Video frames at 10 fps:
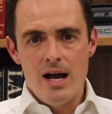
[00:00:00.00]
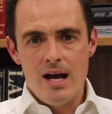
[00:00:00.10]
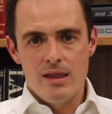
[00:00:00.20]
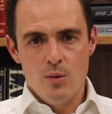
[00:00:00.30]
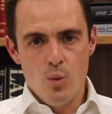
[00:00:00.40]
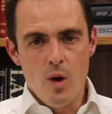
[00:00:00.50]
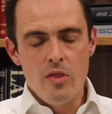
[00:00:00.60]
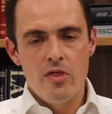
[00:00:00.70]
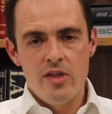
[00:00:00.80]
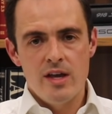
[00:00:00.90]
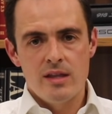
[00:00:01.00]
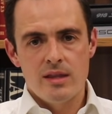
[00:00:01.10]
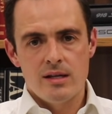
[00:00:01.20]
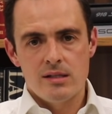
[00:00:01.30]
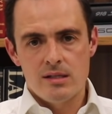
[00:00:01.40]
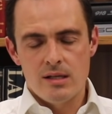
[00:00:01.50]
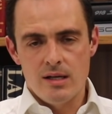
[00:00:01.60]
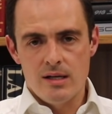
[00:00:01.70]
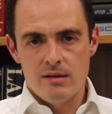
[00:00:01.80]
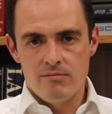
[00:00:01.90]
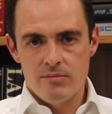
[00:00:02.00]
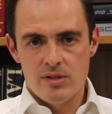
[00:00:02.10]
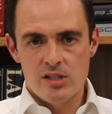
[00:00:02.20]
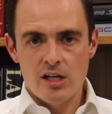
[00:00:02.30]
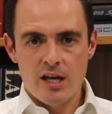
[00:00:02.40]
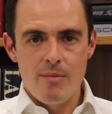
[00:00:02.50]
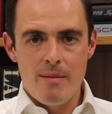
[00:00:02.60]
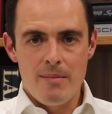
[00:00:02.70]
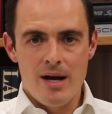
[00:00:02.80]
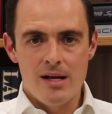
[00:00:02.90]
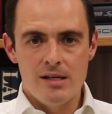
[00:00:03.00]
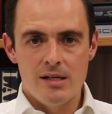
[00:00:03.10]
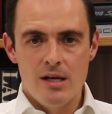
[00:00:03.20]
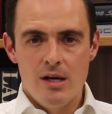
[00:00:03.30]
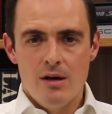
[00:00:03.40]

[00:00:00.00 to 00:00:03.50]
And the one thing that stuck in my mind